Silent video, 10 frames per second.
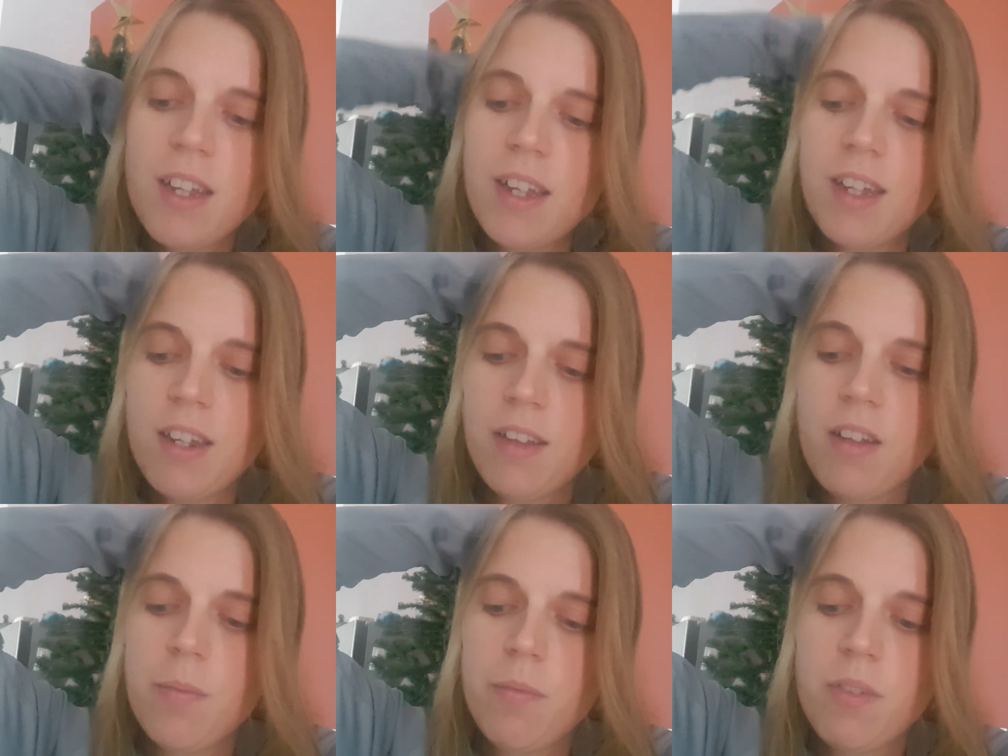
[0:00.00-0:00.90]
And
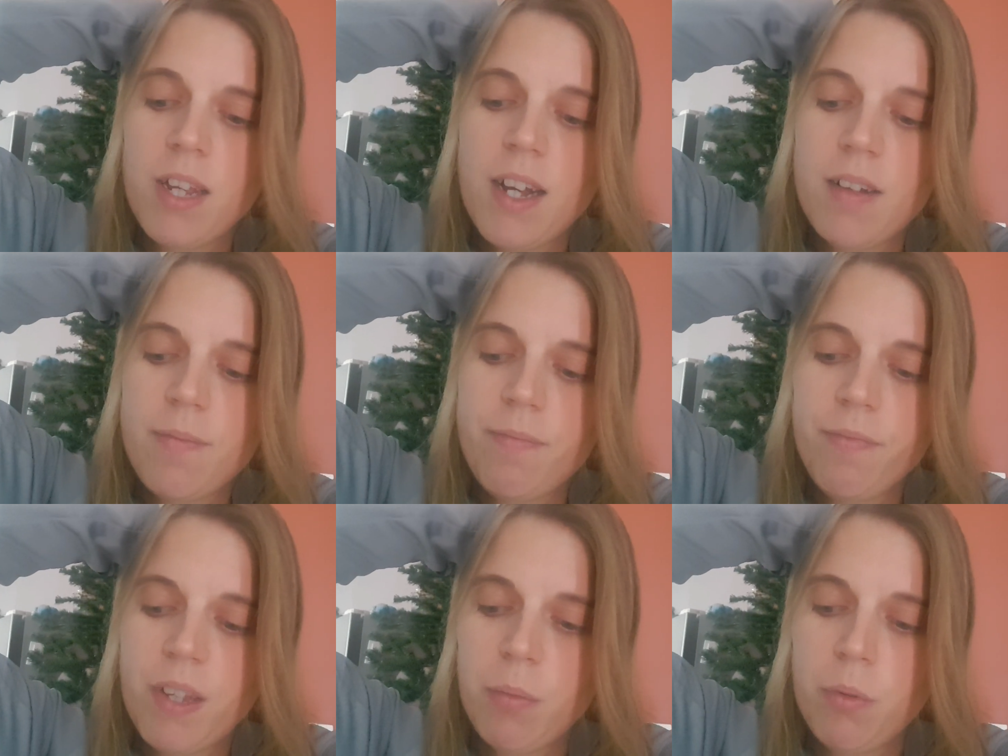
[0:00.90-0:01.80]

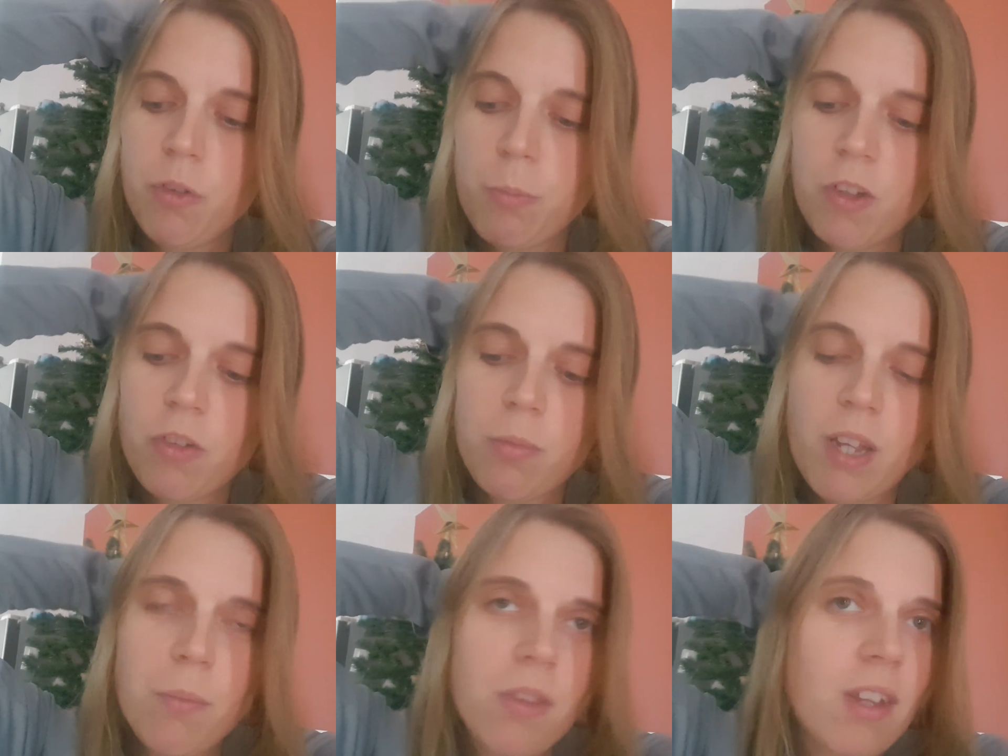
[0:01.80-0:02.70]
I will spend some
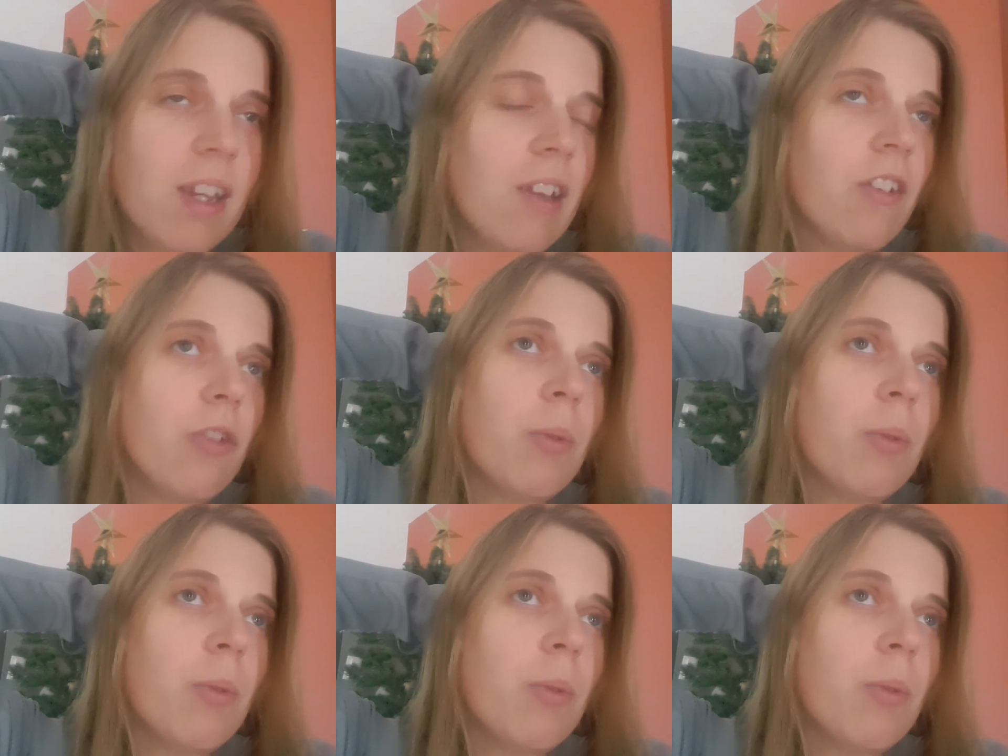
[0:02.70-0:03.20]
time with the kids as